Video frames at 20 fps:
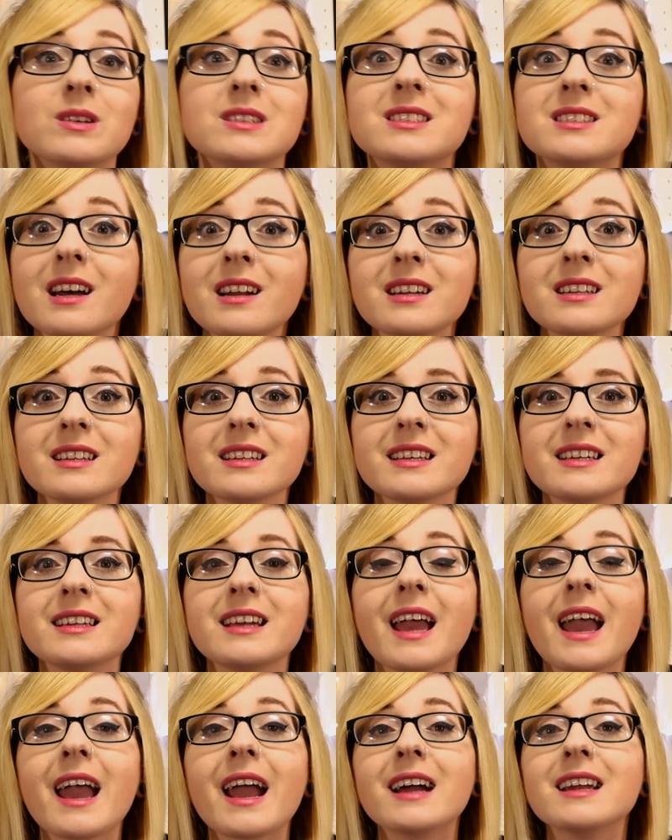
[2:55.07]
when
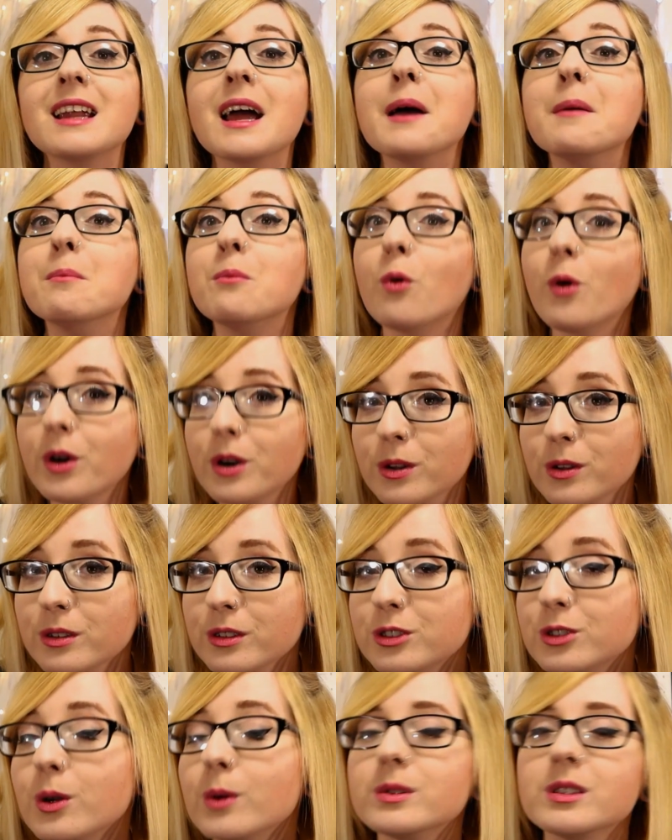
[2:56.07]
suddenly an immortal
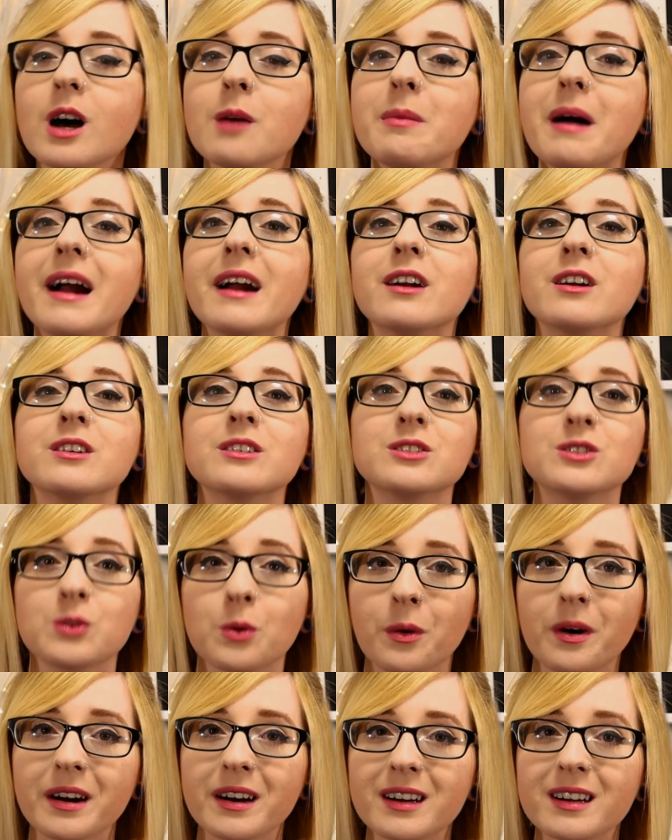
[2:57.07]
shows up at her
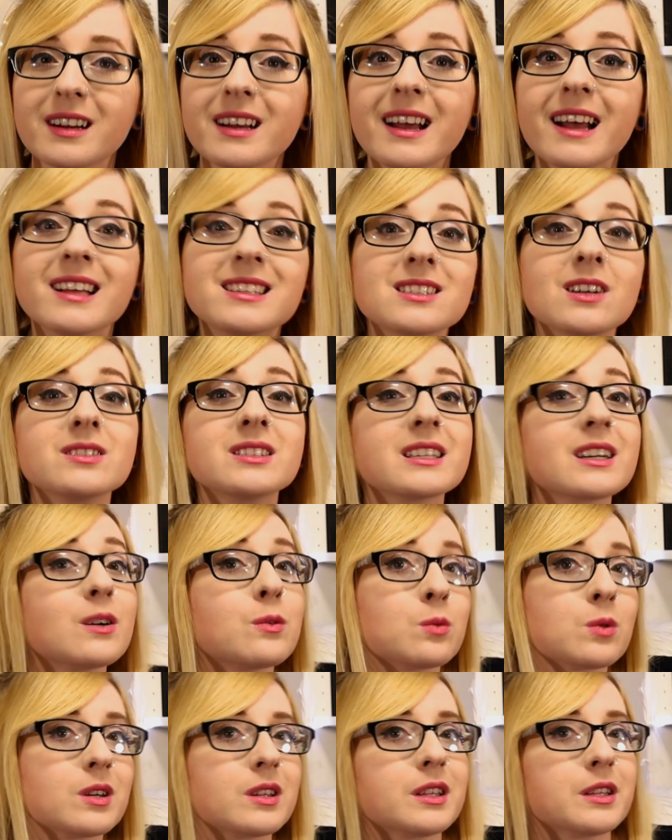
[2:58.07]
door. It sounds like a
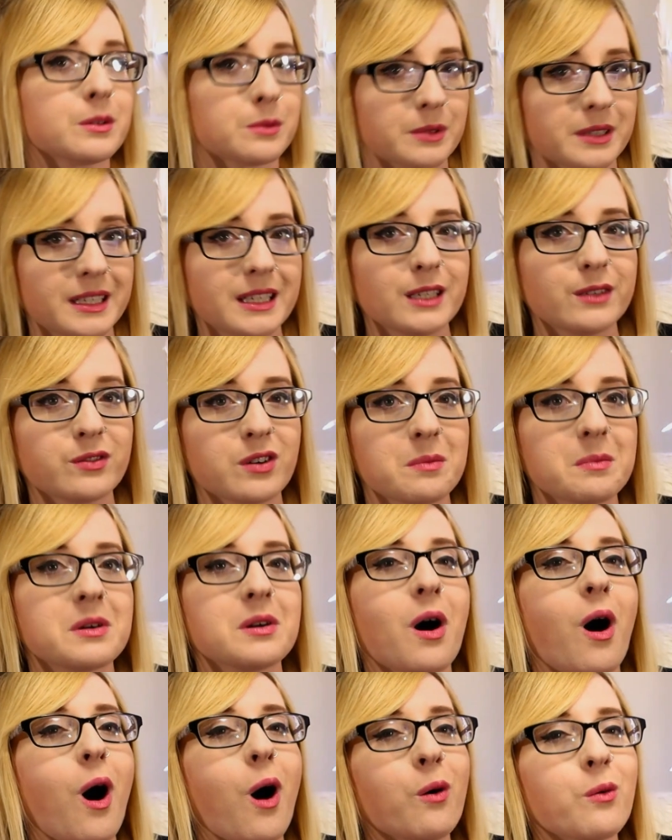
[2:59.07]
worthy read from an
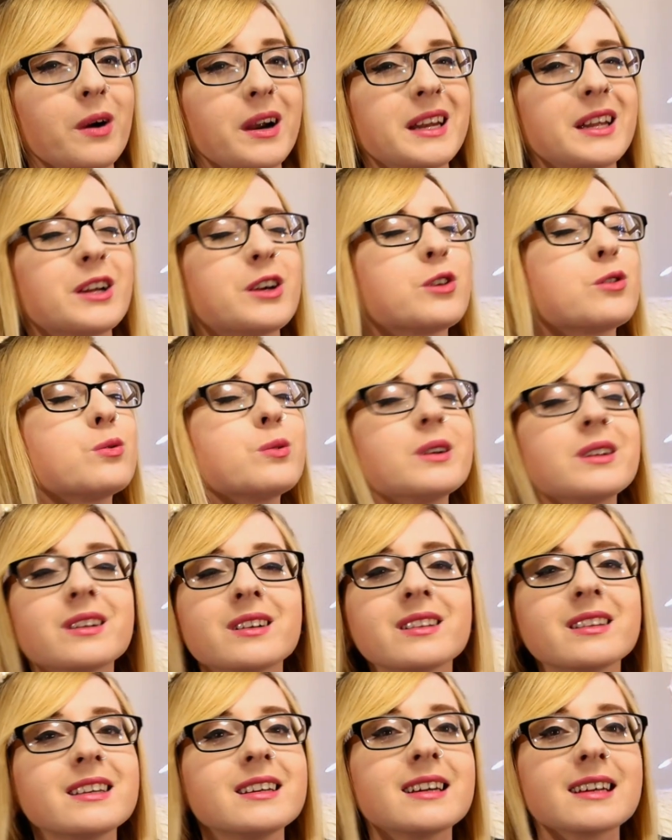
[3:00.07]
already
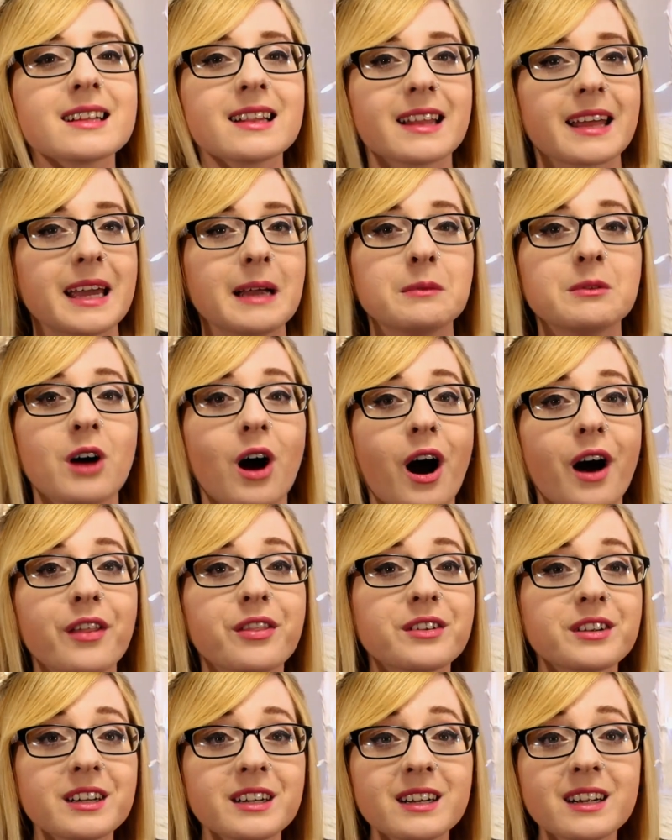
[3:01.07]
critically acclaimed
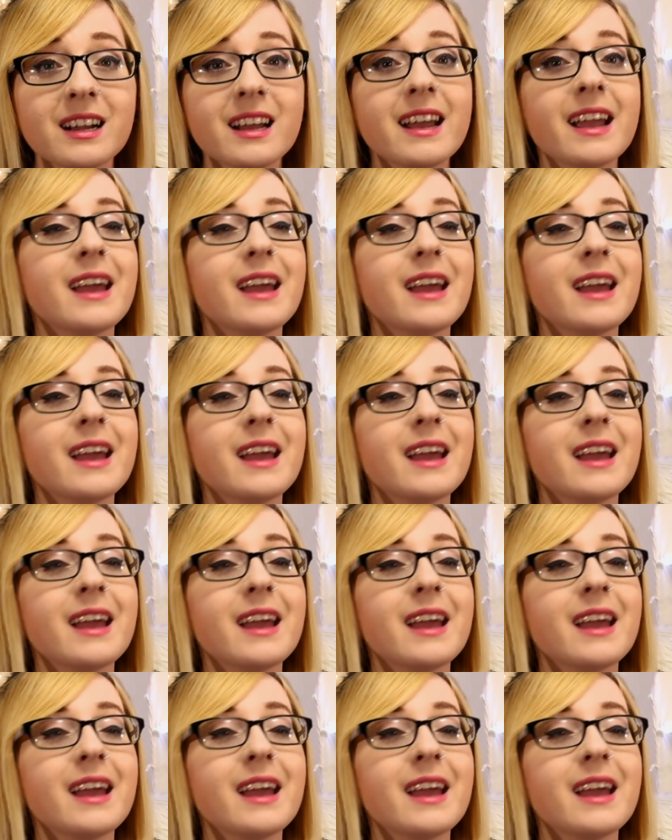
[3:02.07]
author,